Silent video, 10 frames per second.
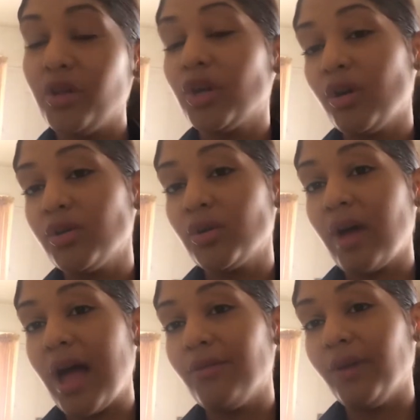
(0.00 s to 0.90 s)
also
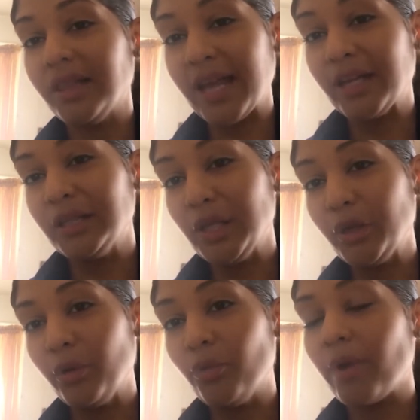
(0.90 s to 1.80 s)
have like a
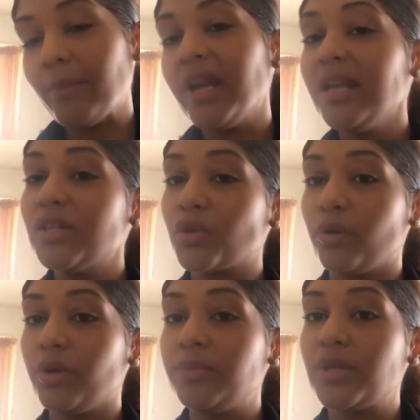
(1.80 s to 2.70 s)
little reminisce
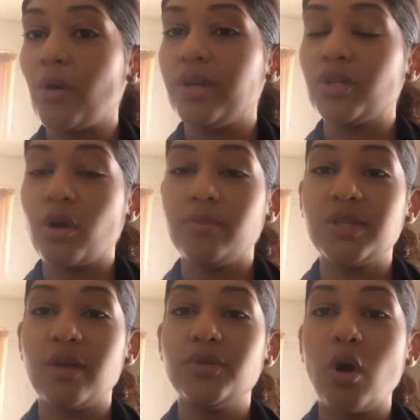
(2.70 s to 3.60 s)
group. So in terms
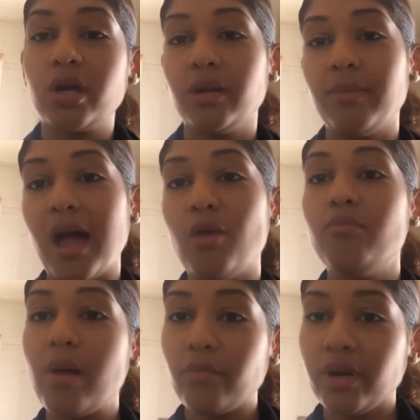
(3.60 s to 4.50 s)
of talking about
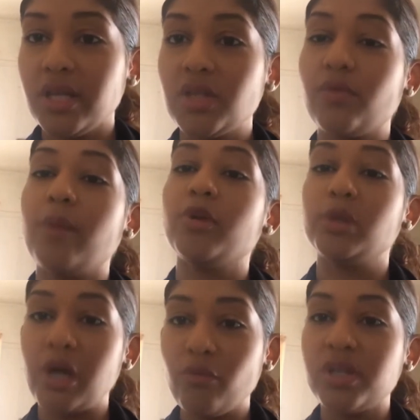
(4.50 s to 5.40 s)
memories from your
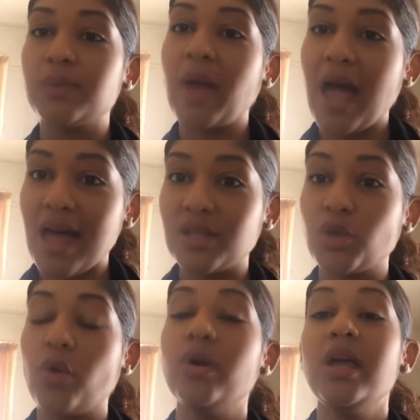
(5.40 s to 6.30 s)
loved one's past.
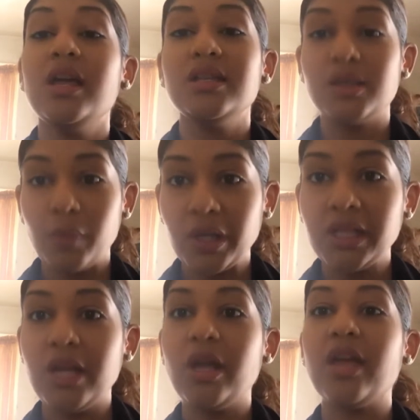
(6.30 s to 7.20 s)
So
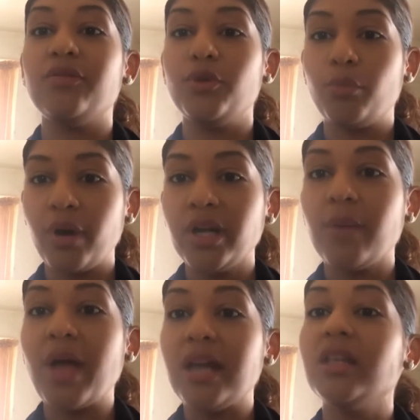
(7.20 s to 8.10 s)
typically if you bring
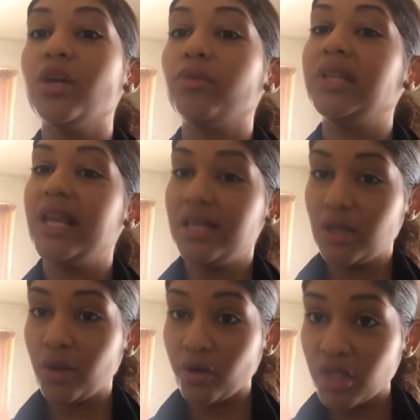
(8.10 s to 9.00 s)
up anything related
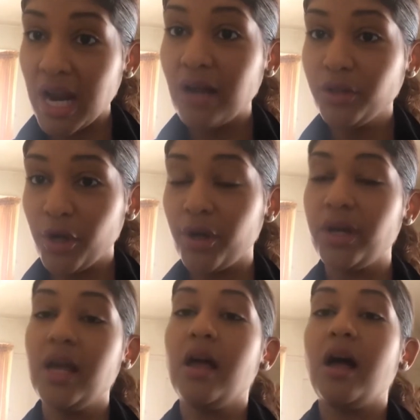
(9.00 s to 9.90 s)
to their
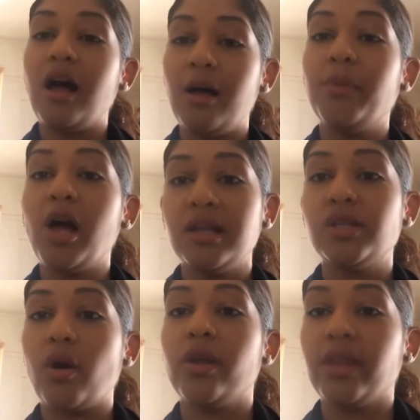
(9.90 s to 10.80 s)
childhood,
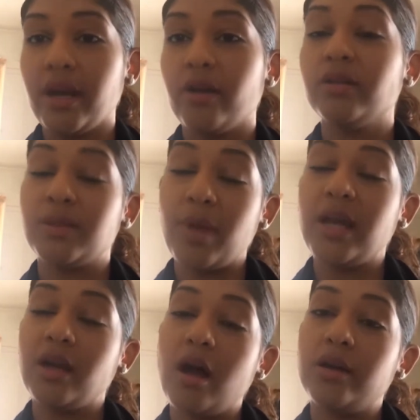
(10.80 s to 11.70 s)
odds are there,
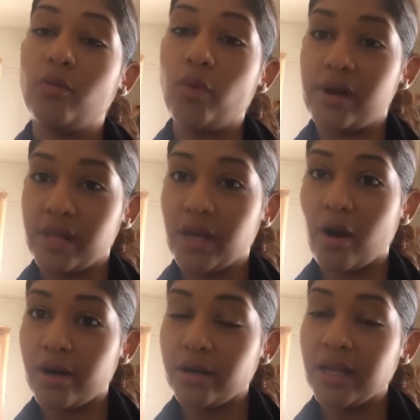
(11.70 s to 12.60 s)
depending on where they
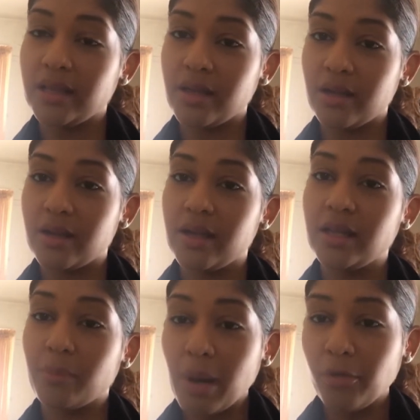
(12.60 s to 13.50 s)
are in
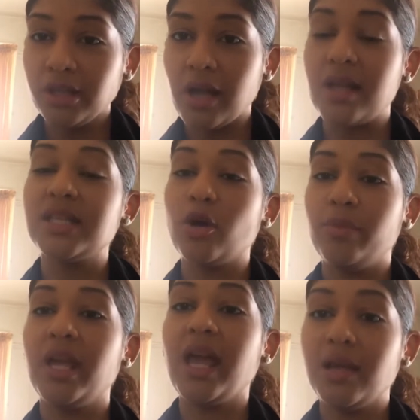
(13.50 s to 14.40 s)
the memory loss, they'll
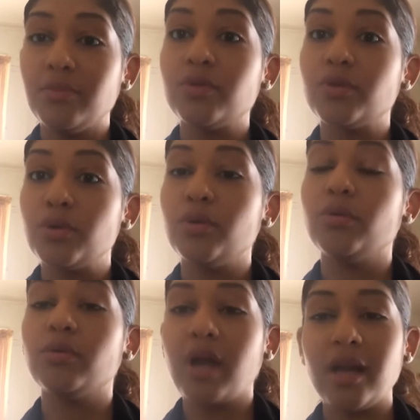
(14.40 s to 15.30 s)
be able
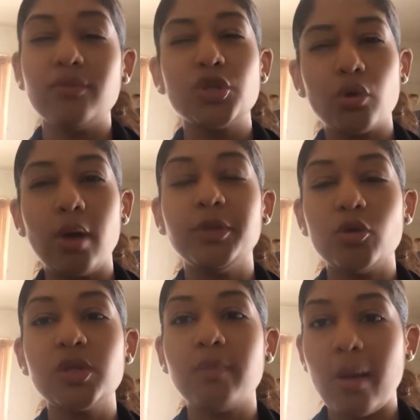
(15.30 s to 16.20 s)
to kind of stir up
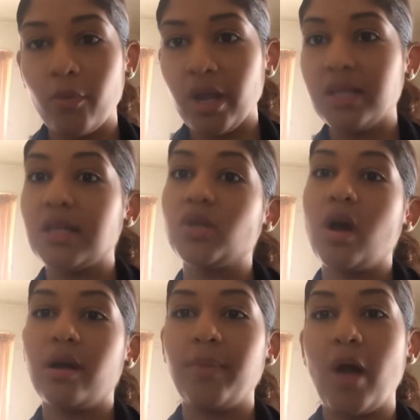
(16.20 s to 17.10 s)
those memories and
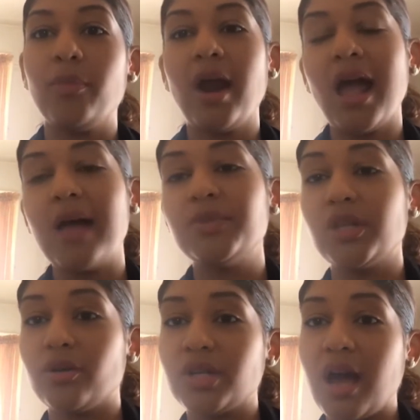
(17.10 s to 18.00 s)
talk about perhaps
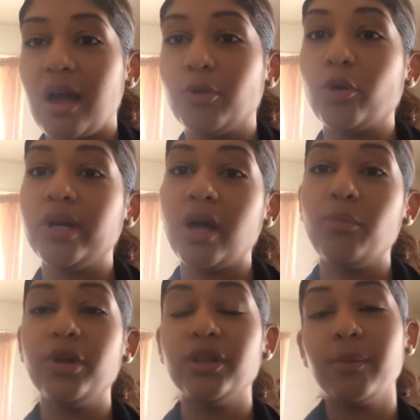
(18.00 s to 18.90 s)
their time growing
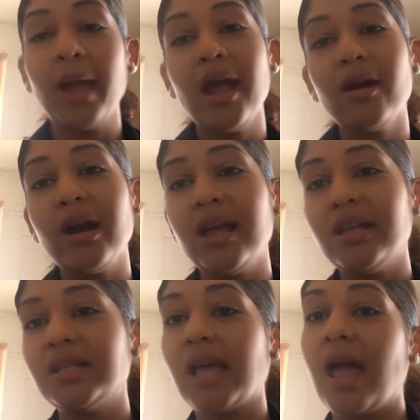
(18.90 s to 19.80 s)
up with their parents,